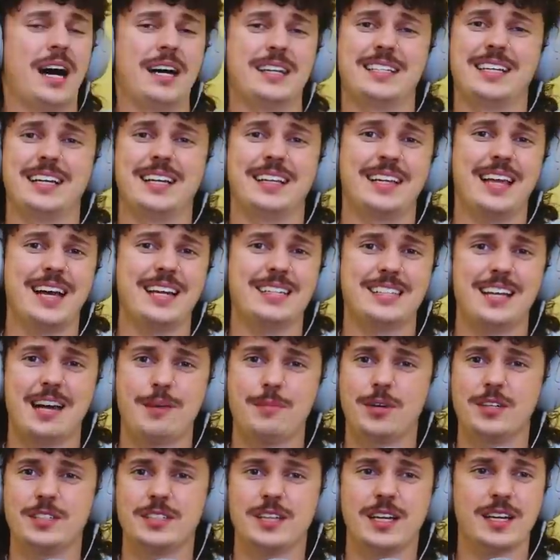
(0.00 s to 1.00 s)
I said it last
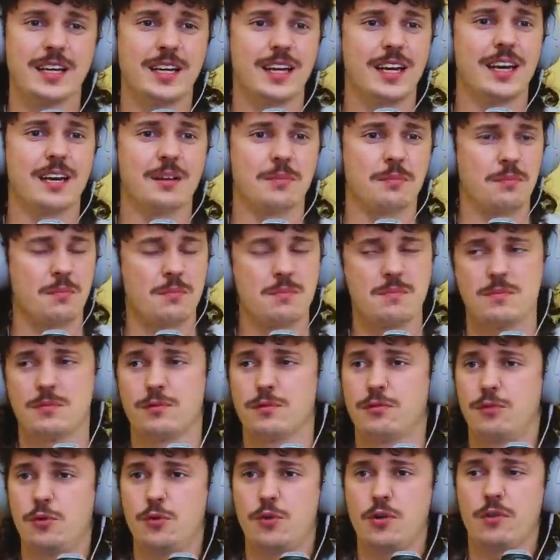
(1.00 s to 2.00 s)
time. I'll say it again.
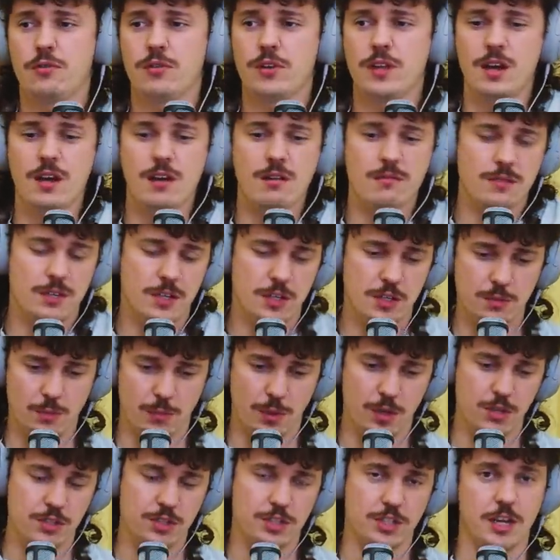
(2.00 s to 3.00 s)
Food over there is
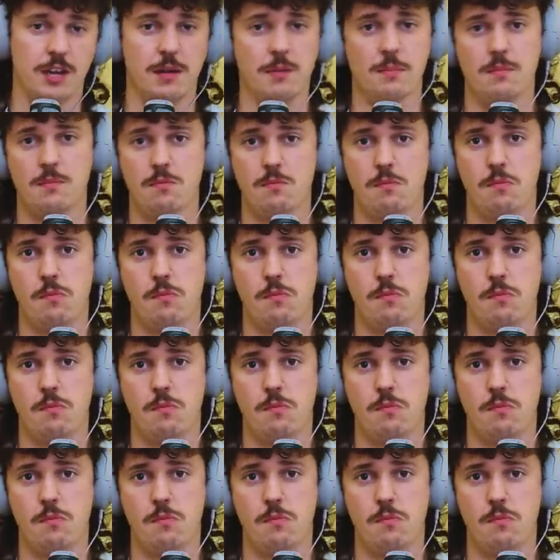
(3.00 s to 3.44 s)
bullshit.